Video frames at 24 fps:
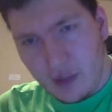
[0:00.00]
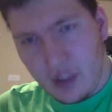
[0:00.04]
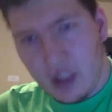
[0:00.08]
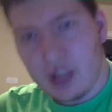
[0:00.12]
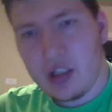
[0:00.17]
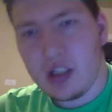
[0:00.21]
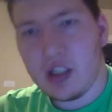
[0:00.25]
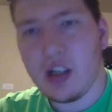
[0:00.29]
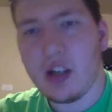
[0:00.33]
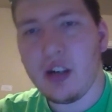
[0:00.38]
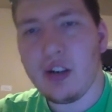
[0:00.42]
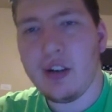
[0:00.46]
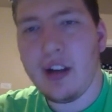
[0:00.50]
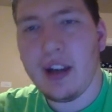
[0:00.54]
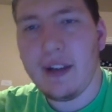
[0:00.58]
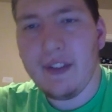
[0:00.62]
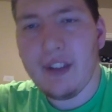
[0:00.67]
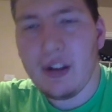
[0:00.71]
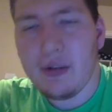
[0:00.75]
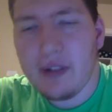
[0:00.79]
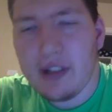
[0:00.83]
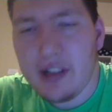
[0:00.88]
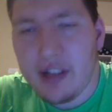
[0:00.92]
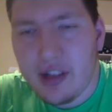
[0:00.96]
So
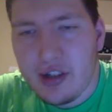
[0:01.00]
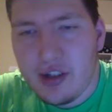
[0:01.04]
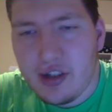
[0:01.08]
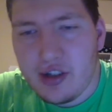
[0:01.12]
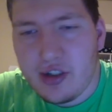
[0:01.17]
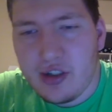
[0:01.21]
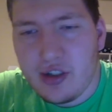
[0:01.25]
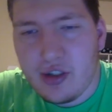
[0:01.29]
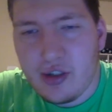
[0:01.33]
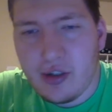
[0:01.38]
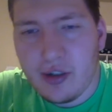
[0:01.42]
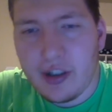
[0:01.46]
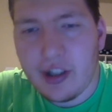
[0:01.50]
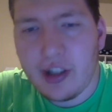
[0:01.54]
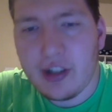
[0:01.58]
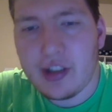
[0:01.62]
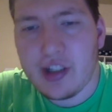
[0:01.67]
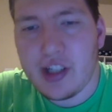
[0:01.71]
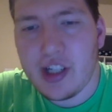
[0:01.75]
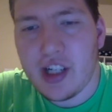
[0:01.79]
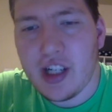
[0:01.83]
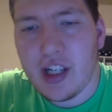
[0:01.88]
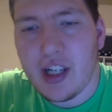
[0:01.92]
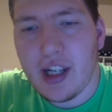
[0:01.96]
everyone, enjoy your
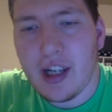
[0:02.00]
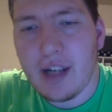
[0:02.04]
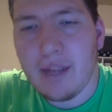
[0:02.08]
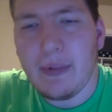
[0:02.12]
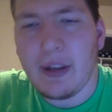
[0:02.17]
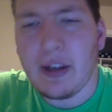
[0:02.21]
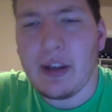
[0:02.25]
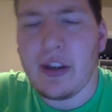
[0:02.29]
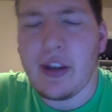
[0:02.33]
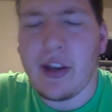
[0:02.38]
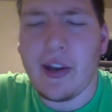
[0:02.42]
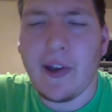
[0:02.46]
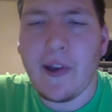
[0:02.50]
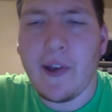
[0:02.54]
time, and